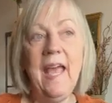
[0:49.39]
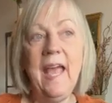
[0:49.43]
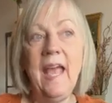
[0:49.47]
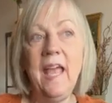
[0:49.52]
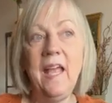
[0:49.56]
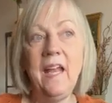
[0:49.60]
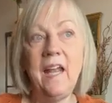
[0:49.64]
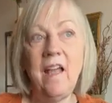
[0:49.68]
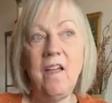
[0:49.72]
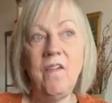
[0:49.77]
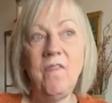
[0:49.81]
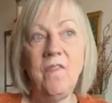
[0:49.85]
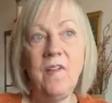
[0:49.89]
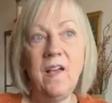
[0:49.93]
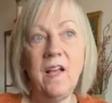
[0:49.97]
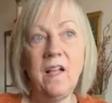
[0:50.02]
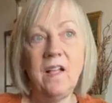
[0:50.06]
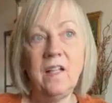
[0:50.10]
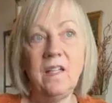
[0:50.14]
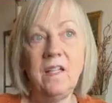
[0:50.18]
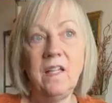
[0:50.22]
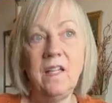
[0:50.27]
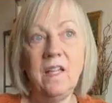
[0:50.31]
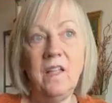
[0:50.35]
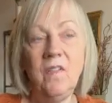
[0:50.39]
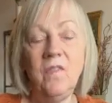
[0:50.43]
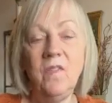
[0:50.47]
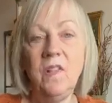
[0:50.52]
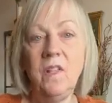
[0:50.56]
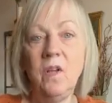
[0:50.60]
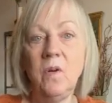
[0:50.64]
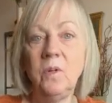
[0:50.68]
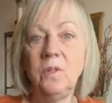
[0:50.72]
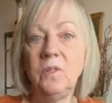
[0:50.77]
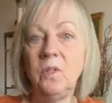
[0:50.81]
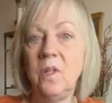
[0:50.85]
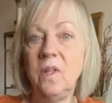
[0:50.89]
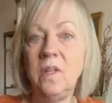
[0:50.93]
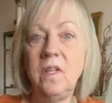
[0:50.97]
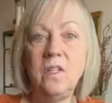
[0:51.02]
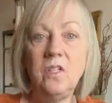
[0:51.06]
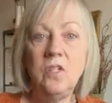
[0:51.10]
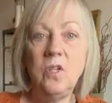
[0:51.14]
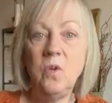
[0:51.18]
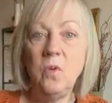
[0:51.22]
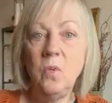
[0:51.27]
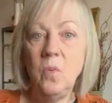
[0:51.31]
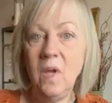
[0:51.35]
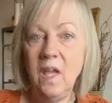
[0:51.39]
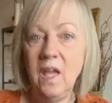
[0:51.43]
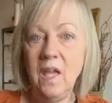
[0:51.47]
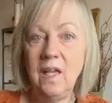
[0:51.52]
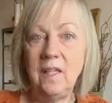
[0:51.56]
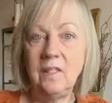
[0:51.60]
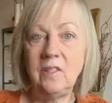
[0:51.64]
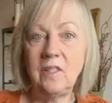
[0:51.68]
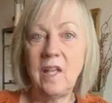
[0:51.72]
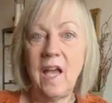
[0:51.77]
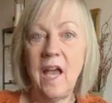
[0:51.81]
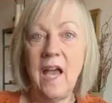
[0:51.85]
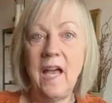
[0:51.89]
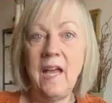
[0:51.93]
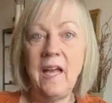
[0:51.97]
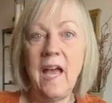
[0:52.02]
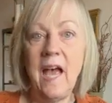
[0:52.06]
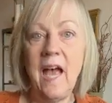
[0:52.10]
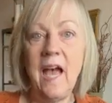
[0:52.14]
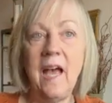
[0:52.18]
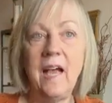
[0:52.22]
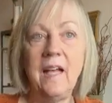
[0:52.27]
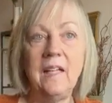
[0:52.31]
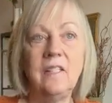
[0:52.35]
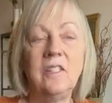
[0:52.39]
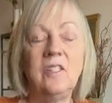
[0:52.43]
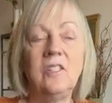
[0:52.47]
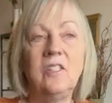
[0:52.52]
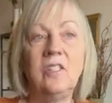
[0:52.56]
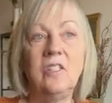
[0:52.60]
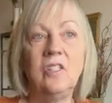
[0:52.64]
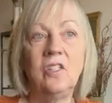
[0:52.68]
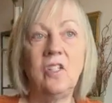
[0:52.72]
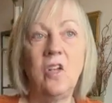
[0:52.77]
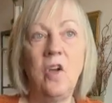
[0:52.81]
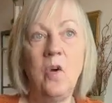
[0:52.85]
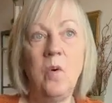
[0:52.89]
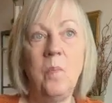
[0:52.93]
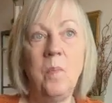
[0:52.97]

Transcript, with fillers: And I felt, even though it was only two weeks, I got so